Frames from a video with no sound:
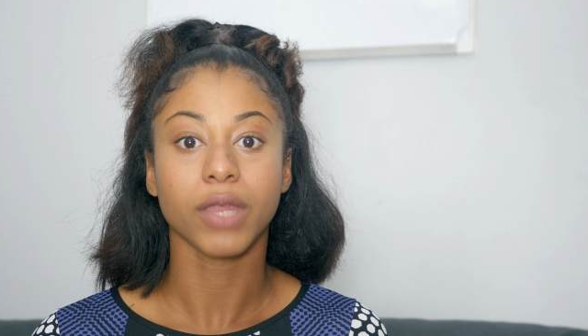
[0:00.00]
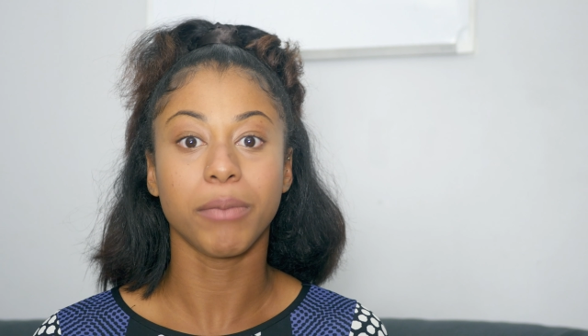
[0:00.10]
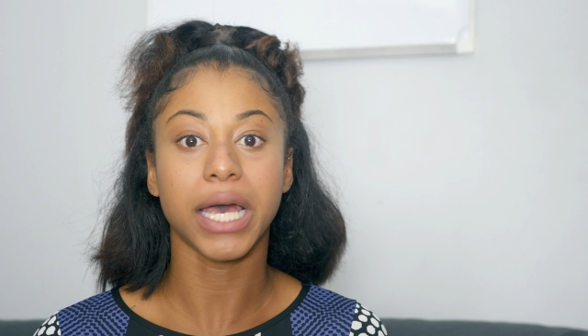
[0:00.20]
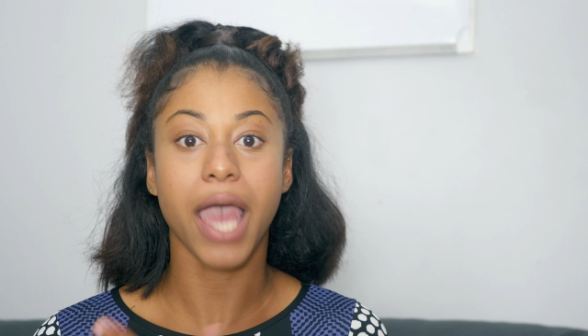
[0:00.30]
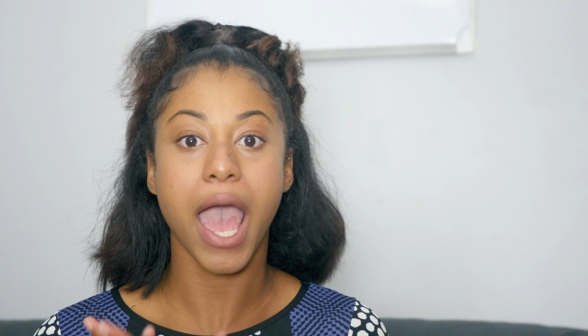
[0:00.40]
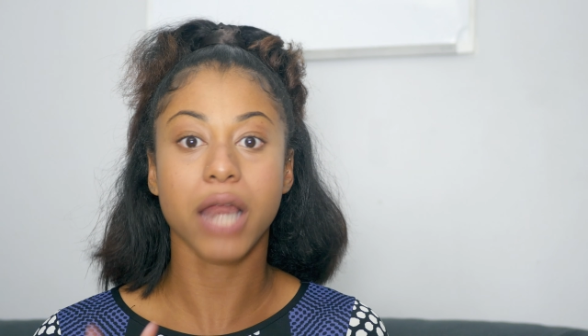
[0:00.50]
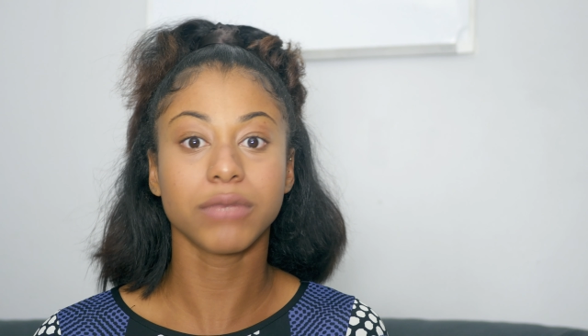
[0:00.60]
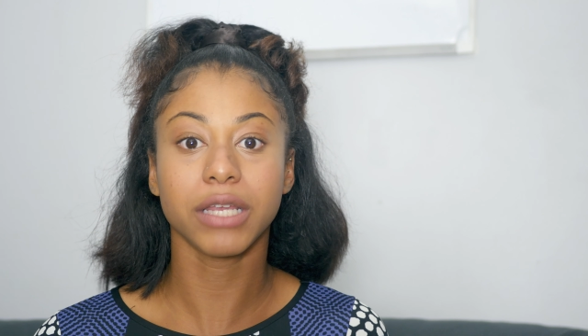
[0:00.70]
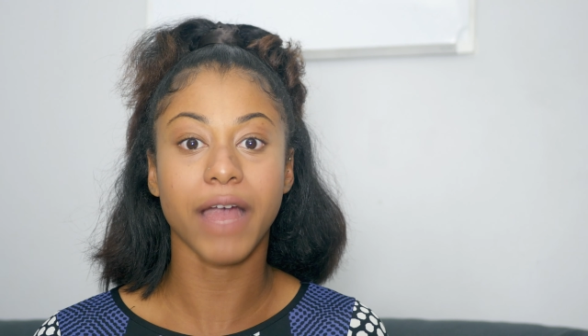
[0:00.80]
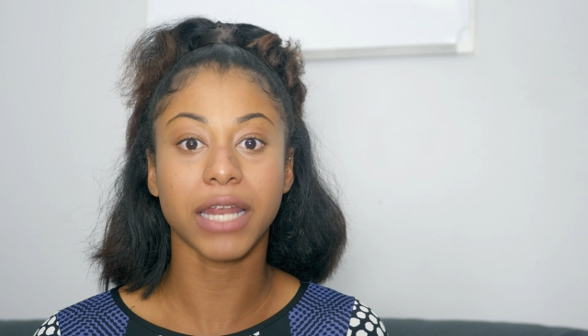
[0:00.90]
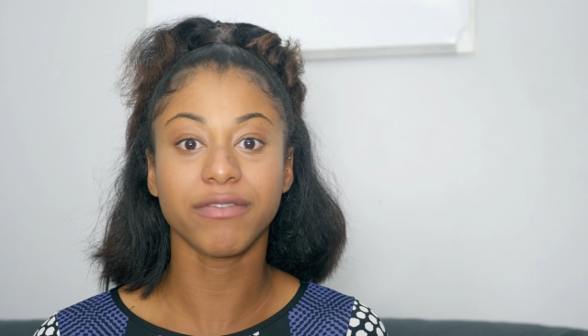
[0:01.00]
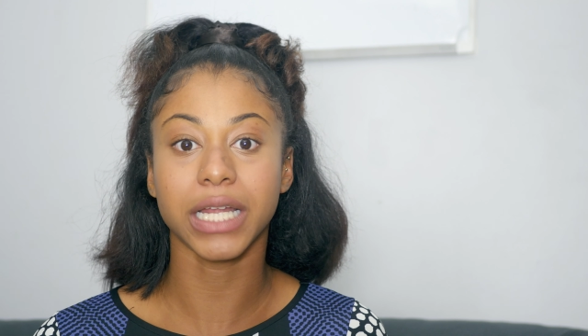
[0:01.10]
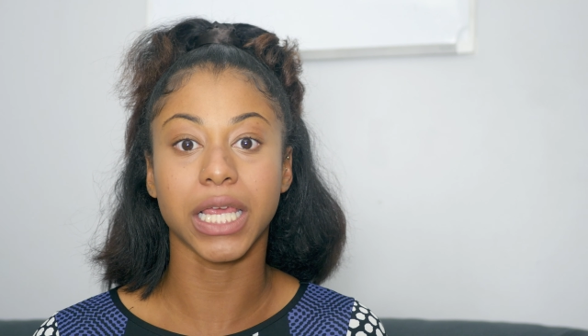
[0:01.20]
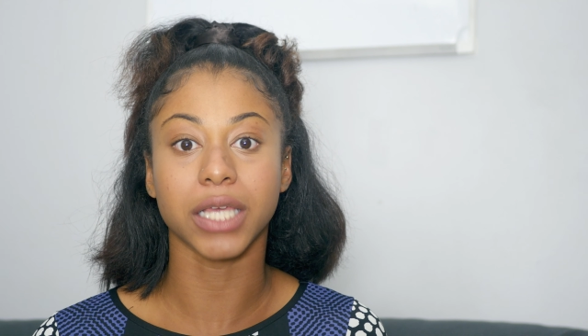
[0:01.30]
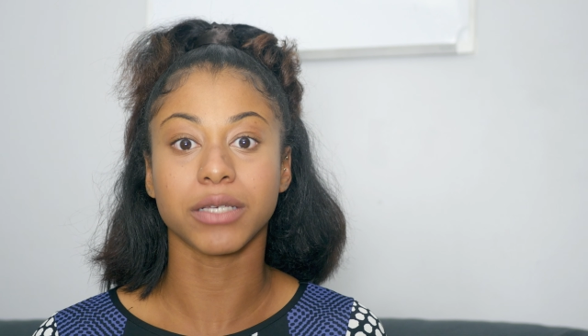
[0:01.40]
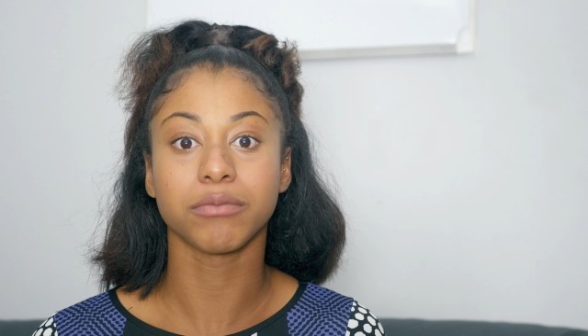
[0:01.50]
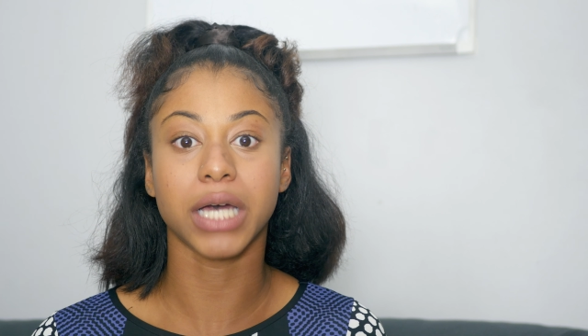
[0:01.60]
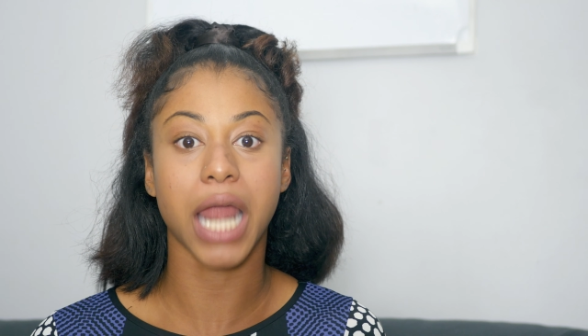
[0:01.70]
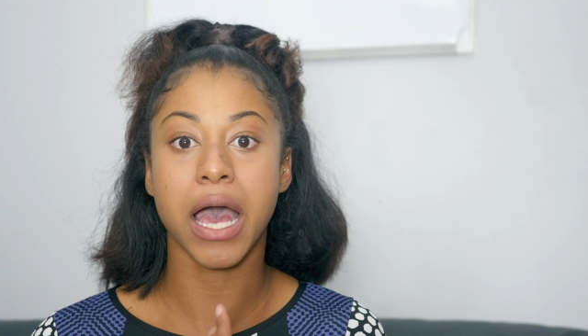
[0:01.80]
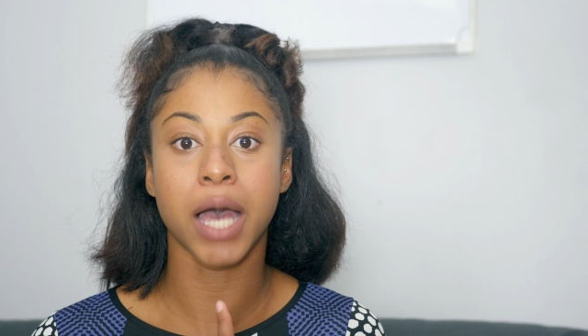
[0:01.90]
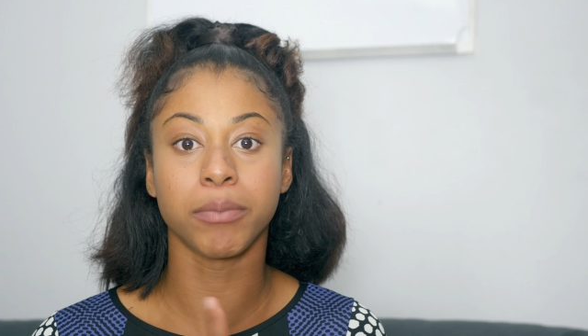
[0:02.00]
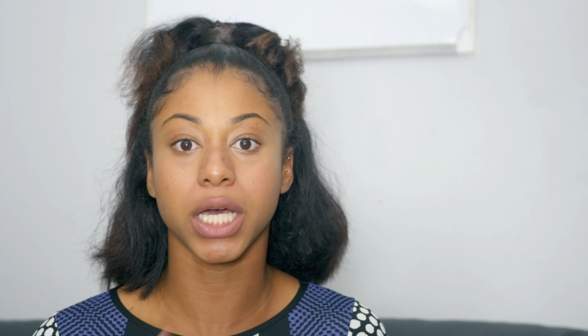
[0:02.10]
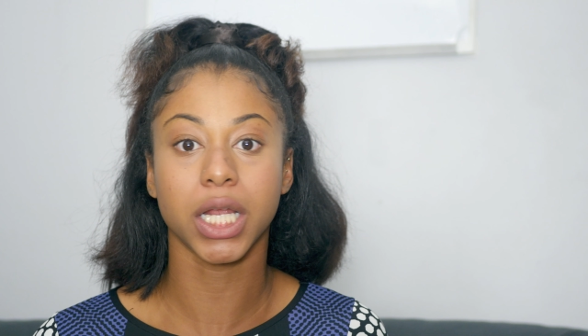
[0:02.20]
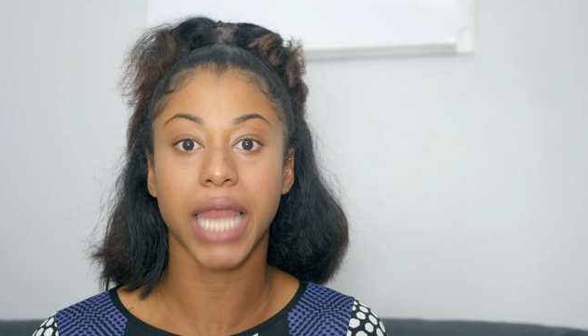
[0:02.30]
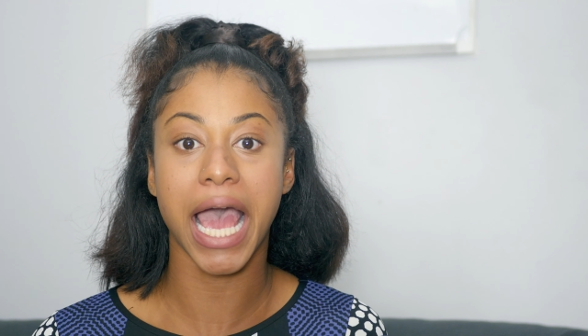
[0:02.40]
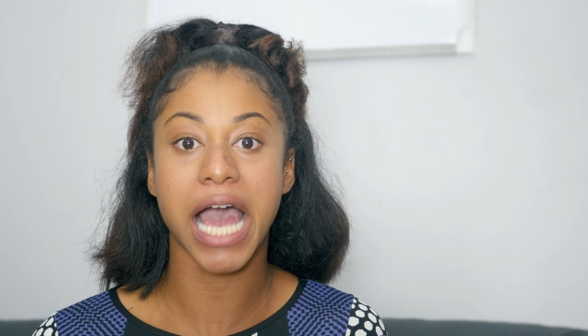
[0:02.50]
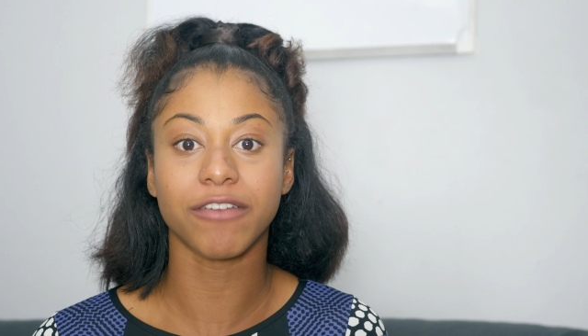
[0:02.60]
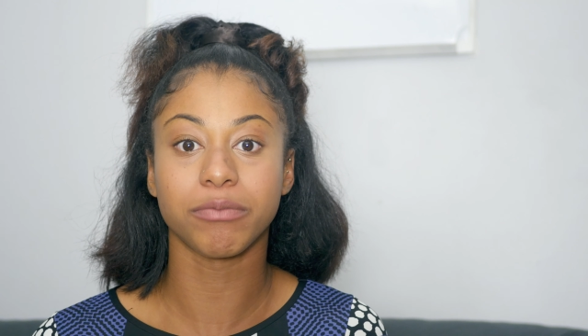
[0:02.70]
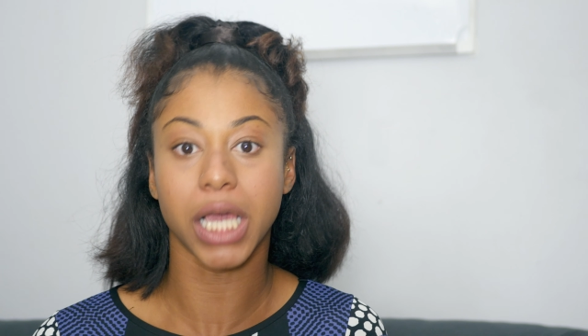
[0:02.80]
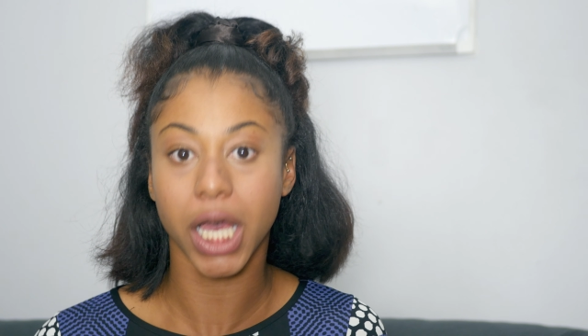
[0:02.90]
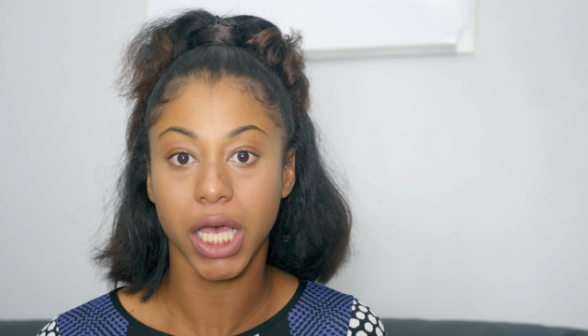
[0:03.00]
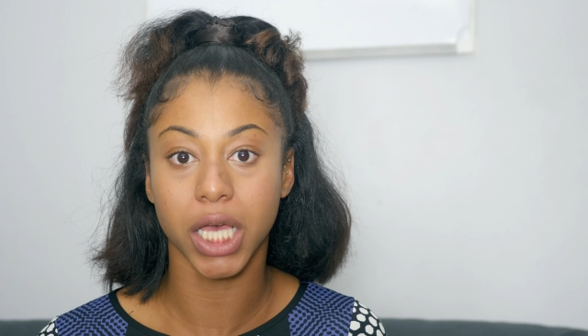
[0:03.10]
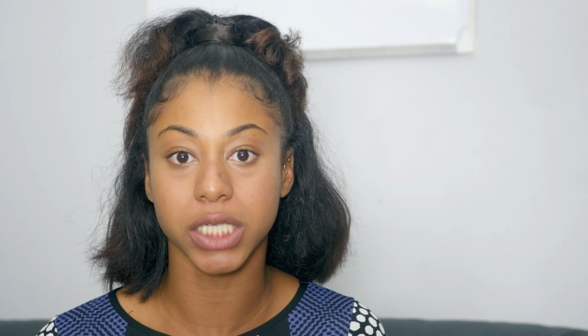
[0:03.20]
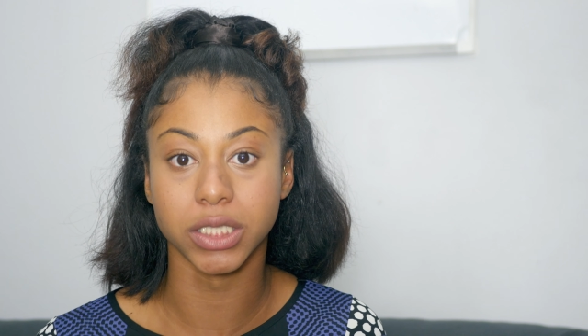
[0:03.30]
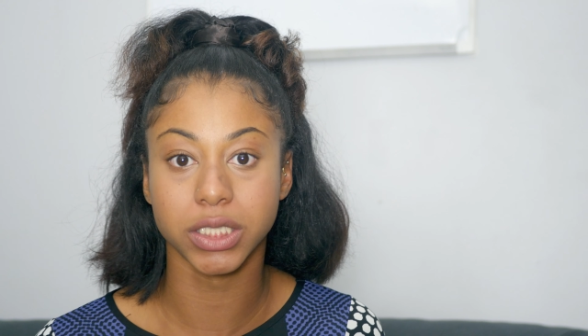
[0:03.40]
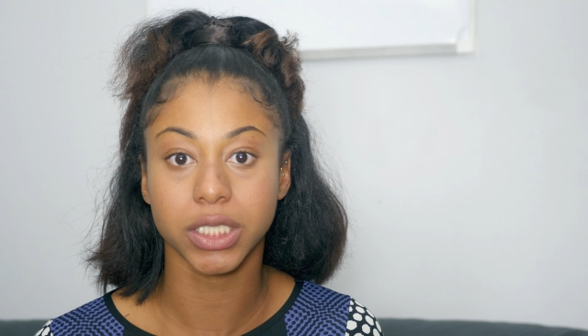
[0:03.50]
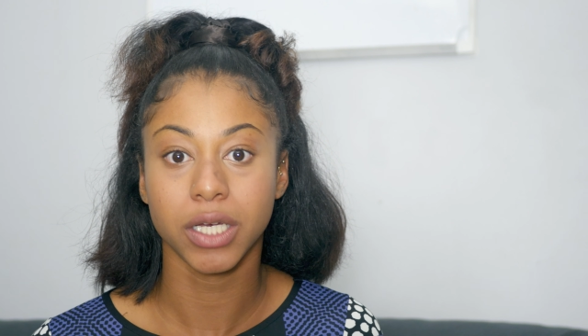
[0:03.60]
but I don't really find it funny, but I'm gonna laugh because